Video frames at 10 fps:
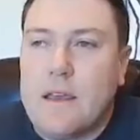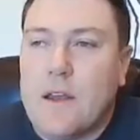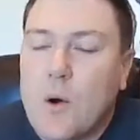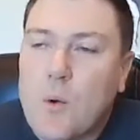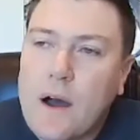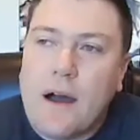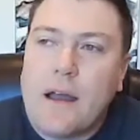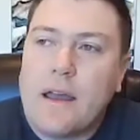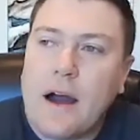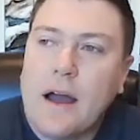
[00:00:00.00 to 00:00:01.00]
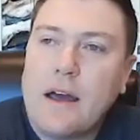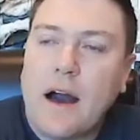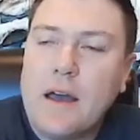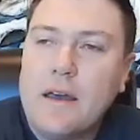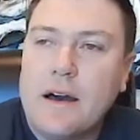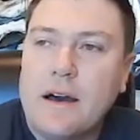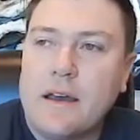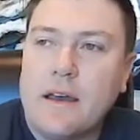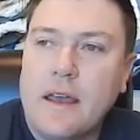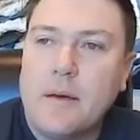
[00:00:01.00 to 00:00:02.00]
You know, I I, I
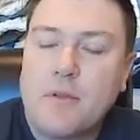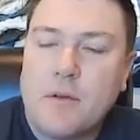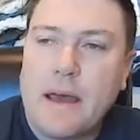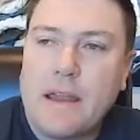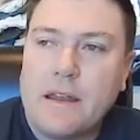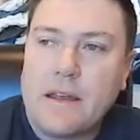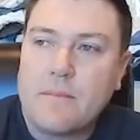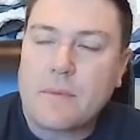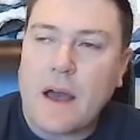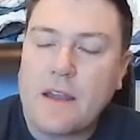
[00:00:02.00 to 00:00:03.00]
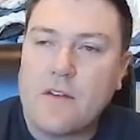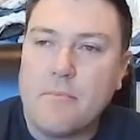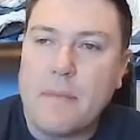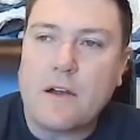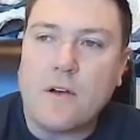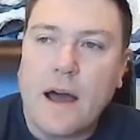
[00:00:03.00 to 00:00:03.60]
uh, implemented kind of a mental